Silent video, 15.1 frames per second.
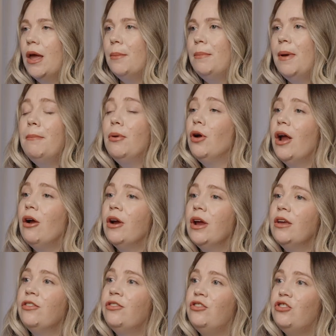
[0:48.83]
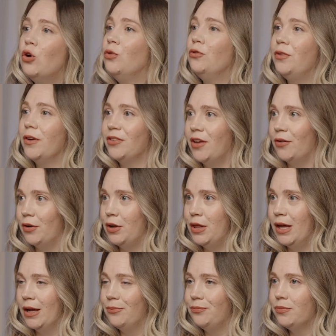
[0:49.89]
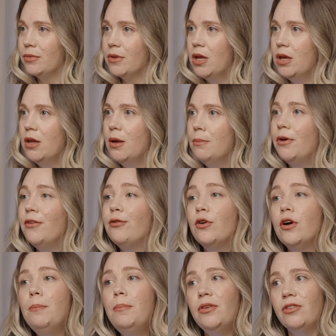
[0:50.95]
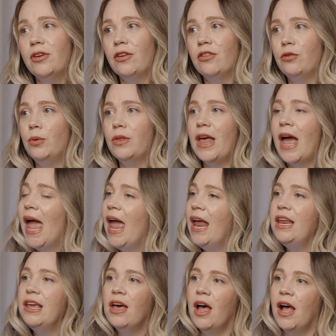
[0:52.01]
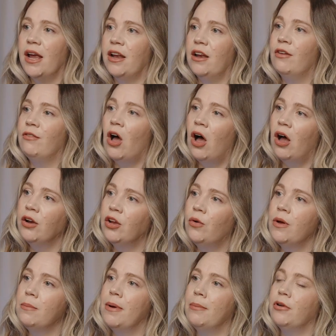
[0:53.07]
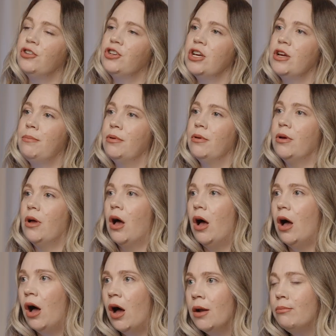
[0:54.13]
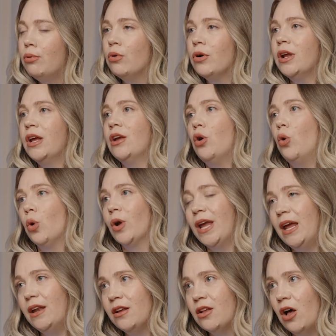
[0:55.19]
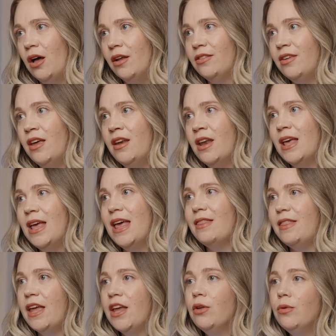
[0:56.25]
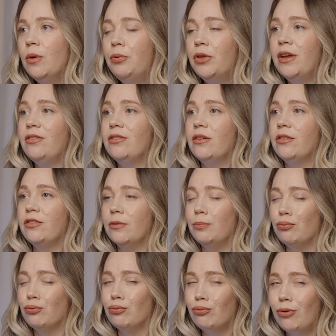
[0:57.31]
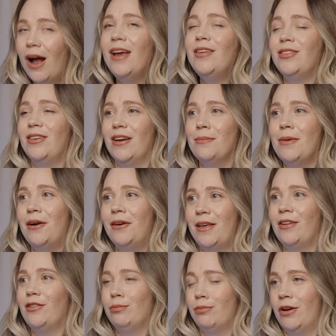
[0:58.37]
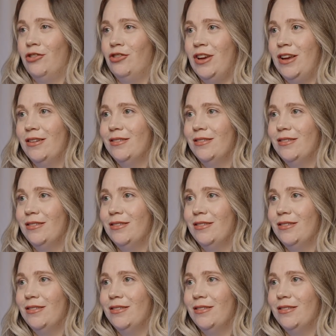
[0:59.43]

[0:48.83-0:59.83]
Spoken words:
Member areas don't fix everything. But for a business with any kind of ongoing membership, onboarding, or gated content, they can replace a surprising amount of that spreadsheet.